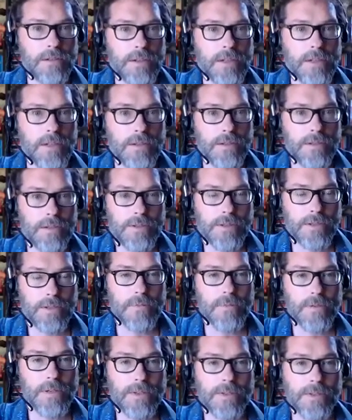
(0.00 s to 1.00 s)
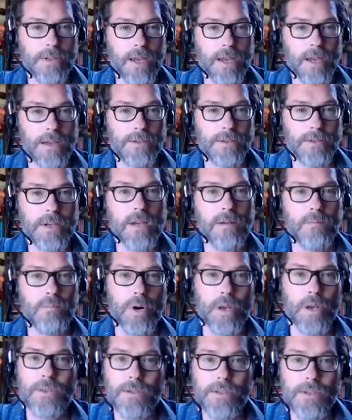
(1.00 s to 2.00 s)
in the service as
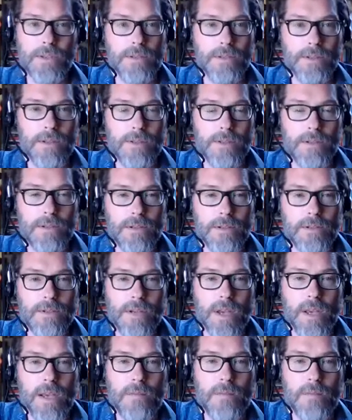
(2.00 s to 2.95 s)
brothers and sisters,